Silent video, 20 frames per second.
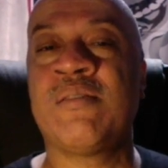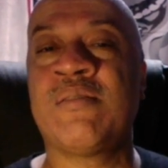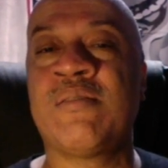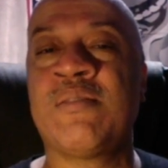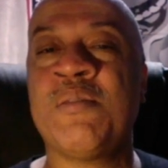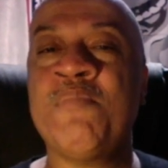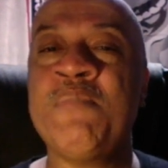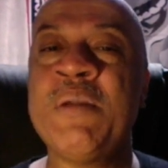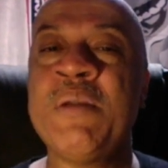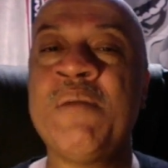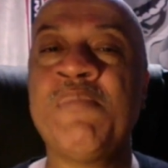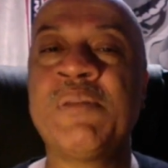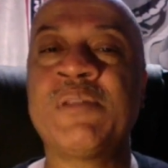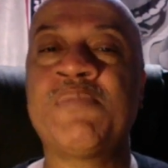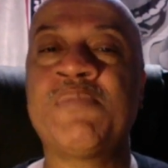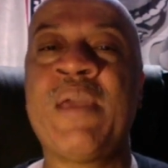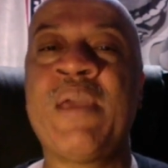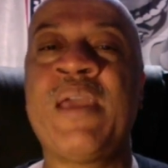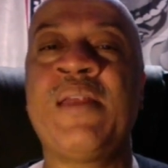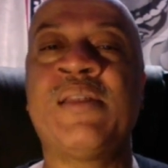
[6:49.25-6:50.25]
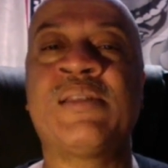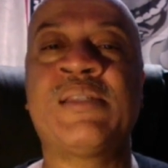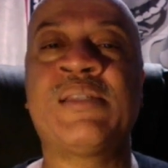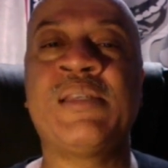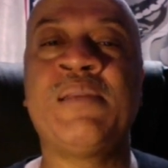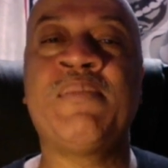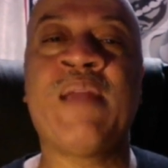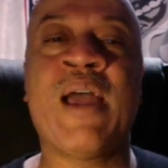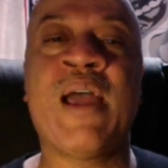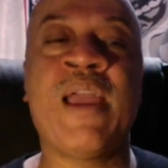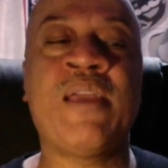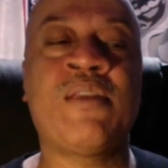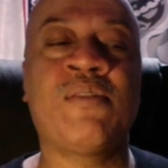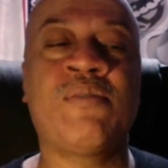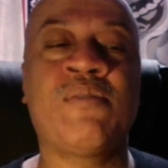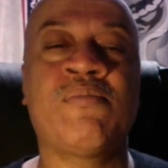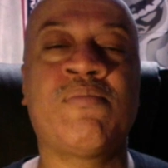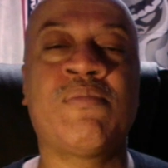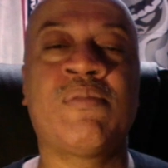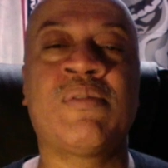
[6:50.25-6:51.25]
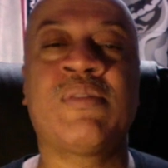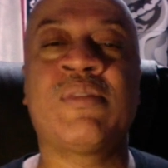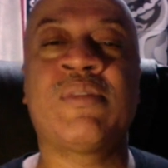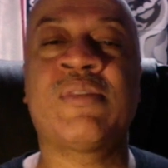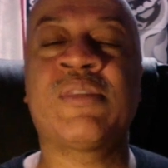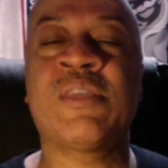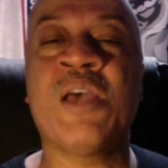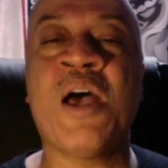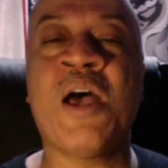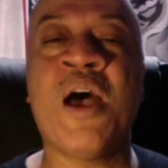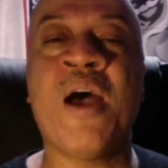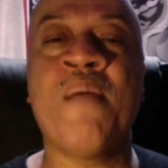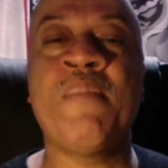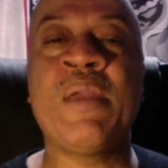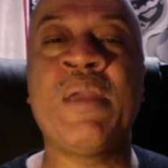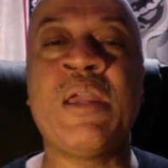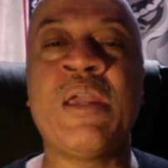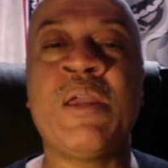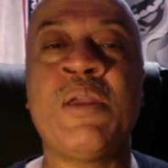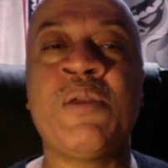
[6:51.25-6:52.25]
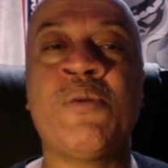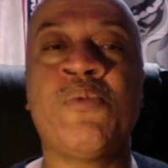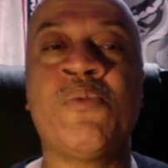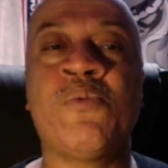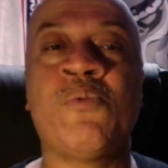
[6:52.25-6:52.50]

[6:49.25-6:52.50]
the members made it seem like Tommy